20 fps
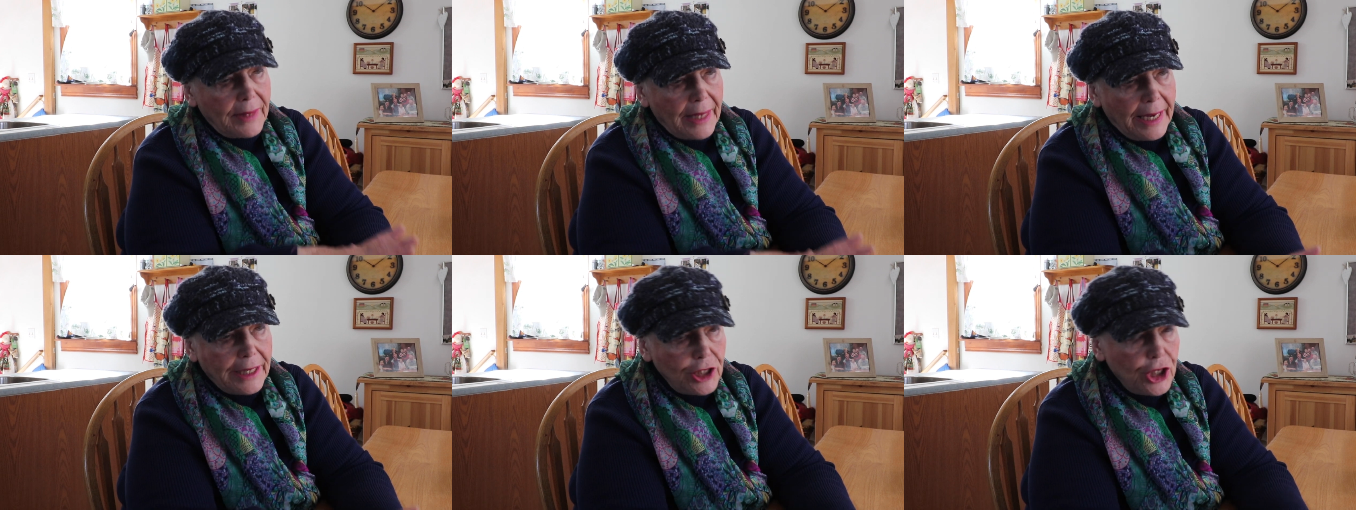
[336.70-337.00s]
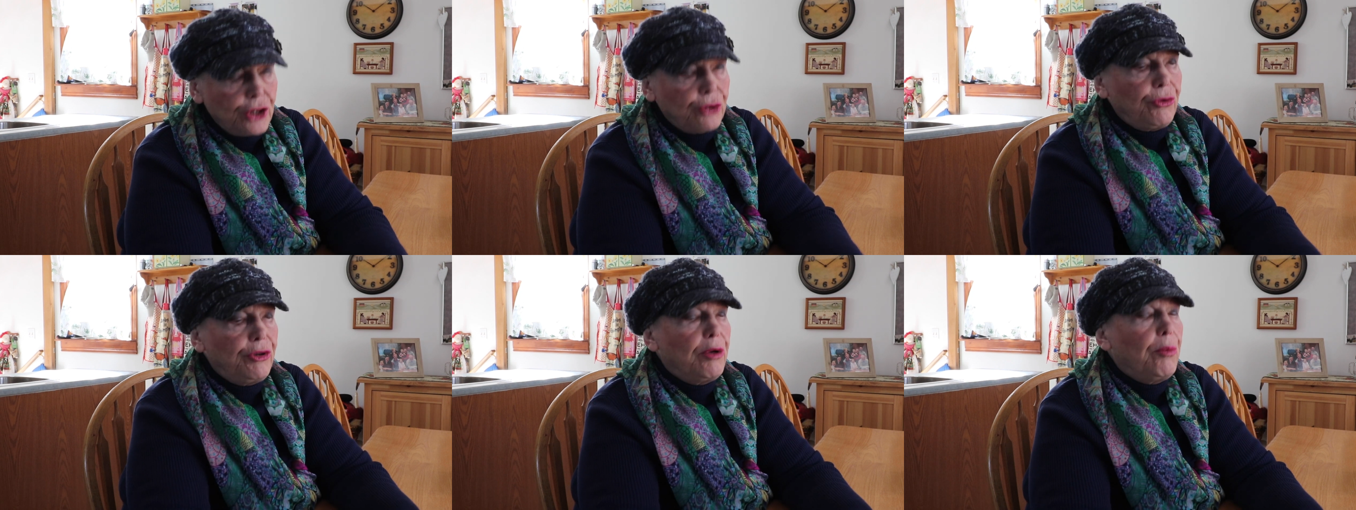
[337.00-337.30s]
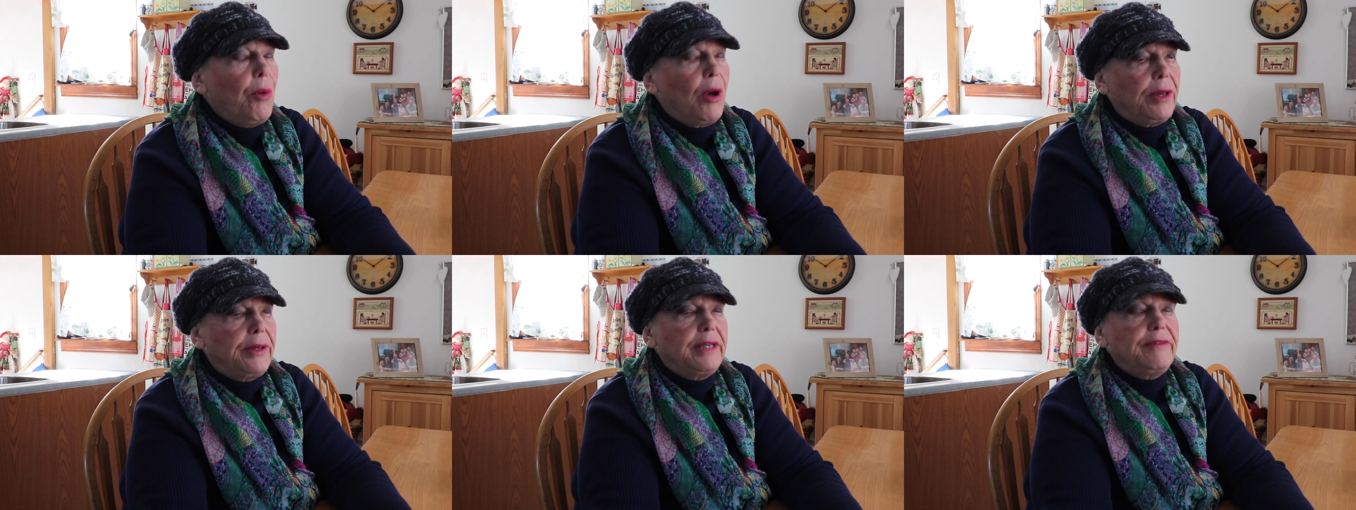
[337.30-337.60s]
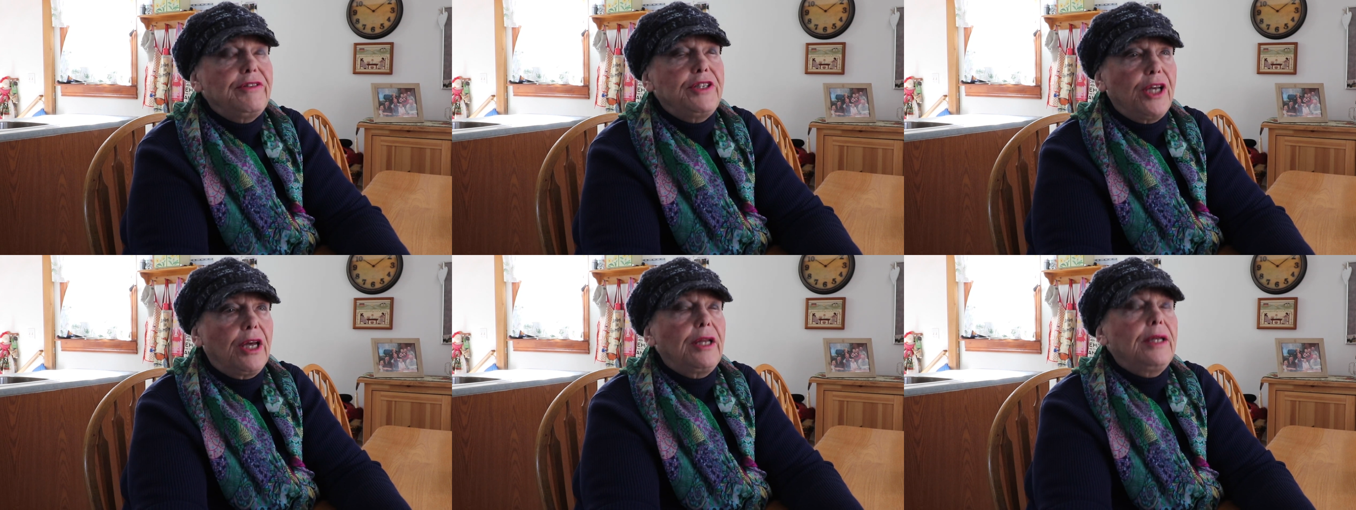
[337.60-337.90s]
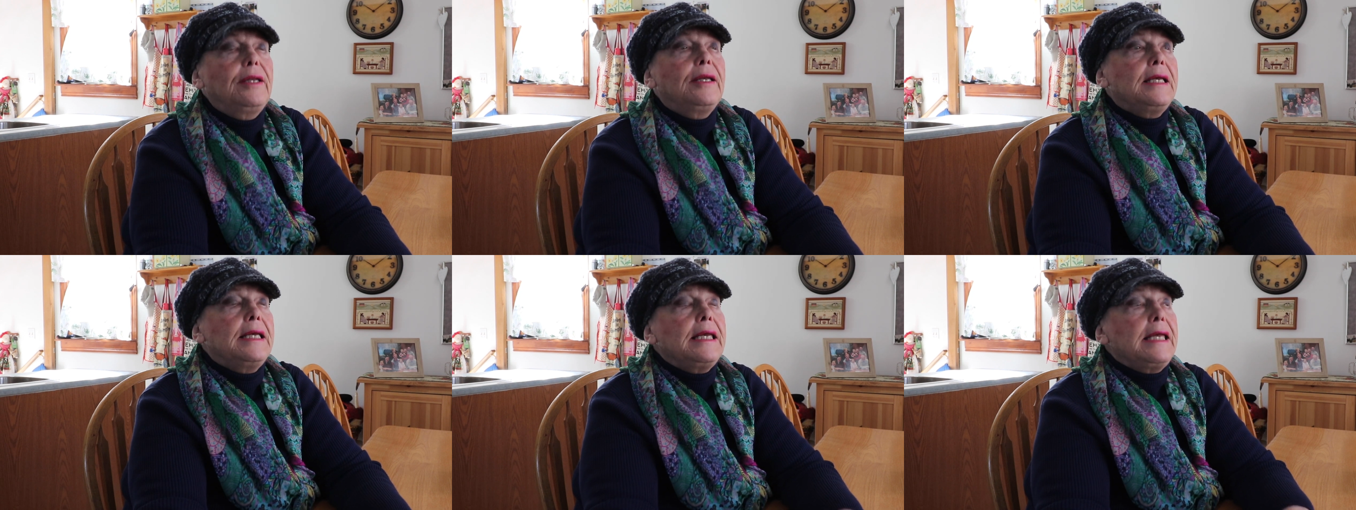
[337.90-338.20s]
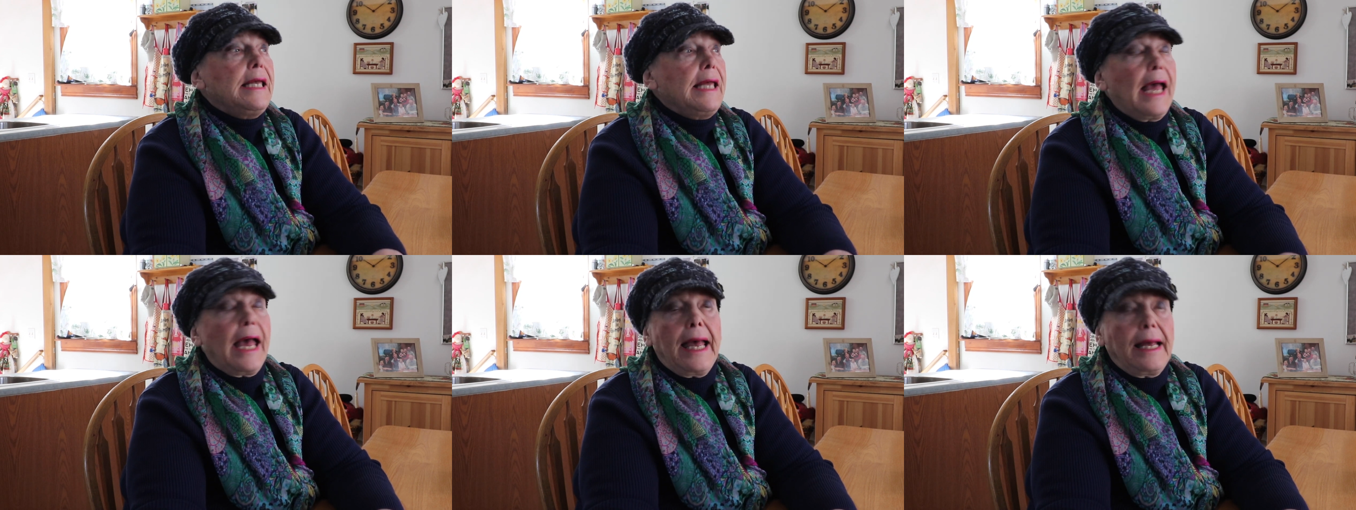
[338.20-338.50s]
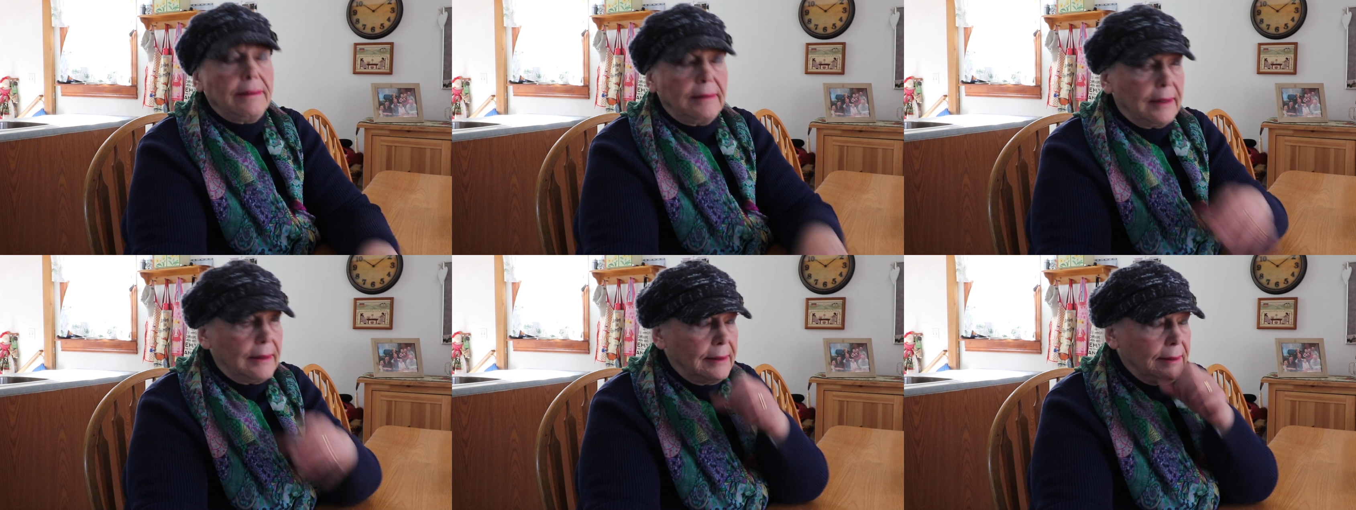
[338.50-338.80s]
I show them what they've done.
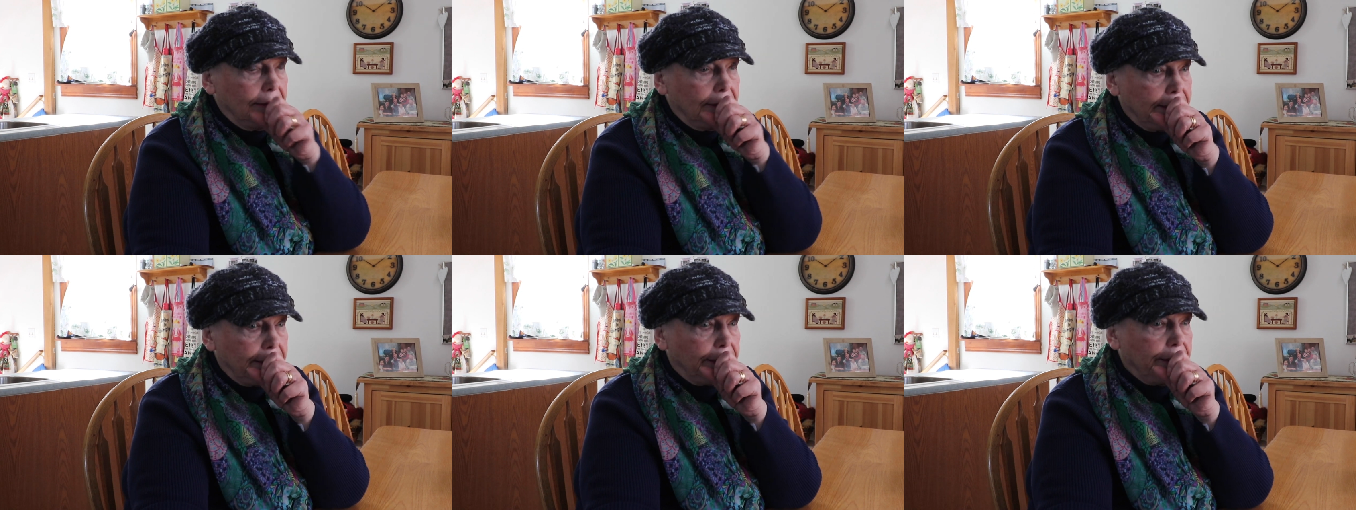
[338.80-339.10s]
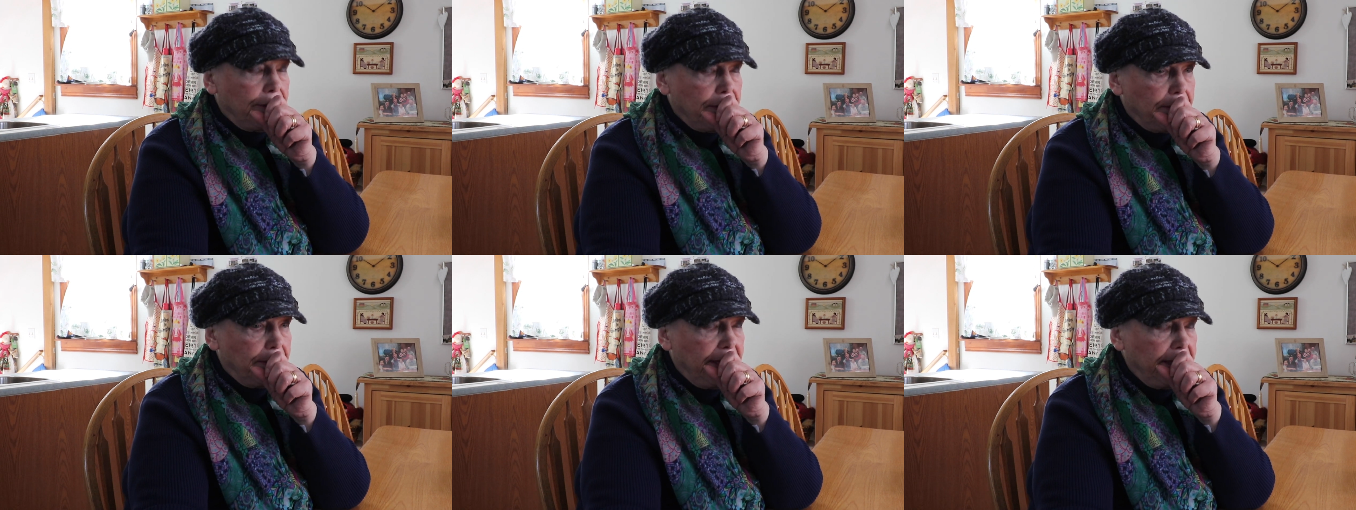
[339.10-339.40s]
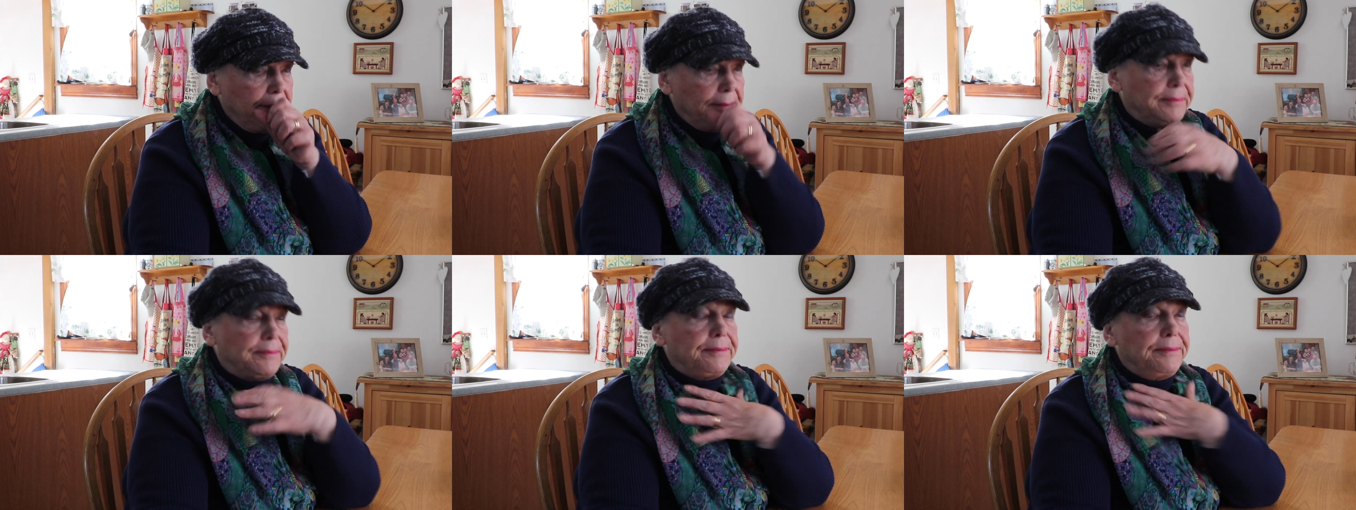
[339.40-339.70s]
And, excuse me.